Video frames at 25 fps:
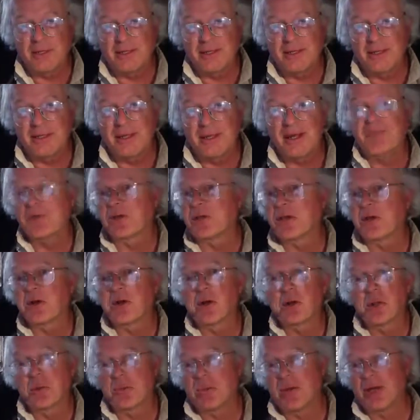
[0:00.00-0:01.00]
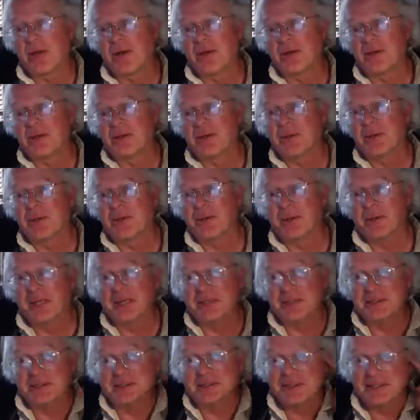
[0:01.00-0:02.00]
and I forgot all about it,
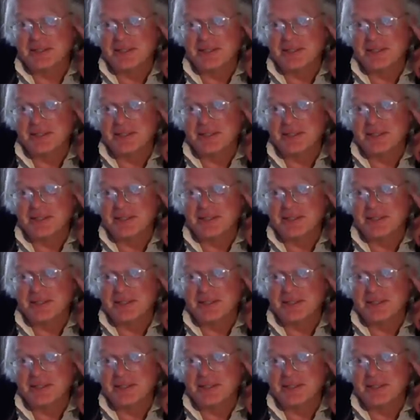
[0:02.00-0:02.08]
because,